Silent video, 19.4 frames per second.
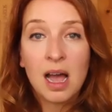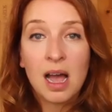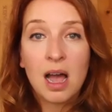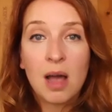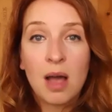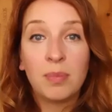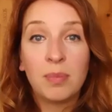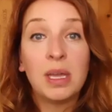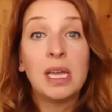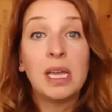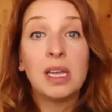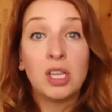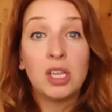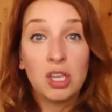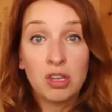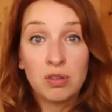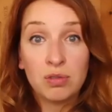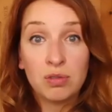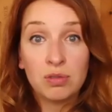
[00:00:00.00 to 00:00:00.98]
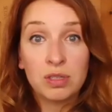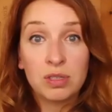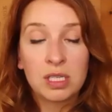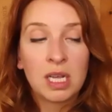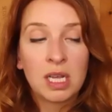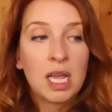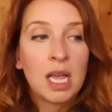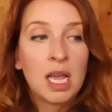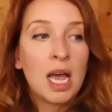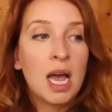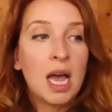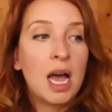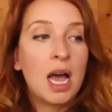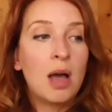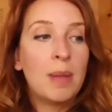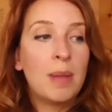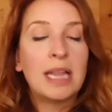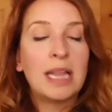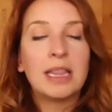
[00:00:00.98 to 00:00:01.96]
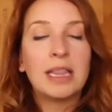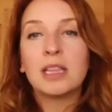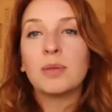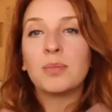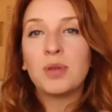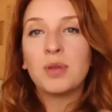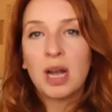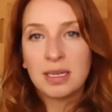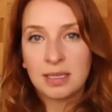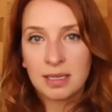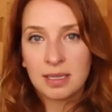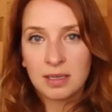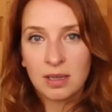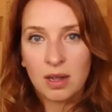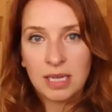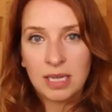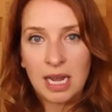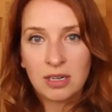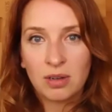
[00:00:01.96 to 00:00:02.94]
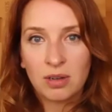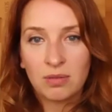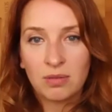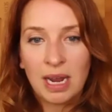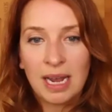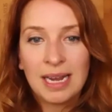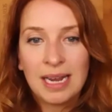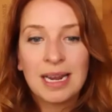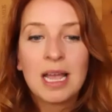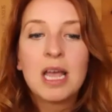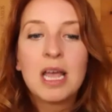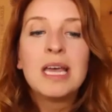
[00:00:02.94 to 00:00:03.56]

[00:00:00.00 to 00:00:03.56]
being used, and that the process is all natural, right?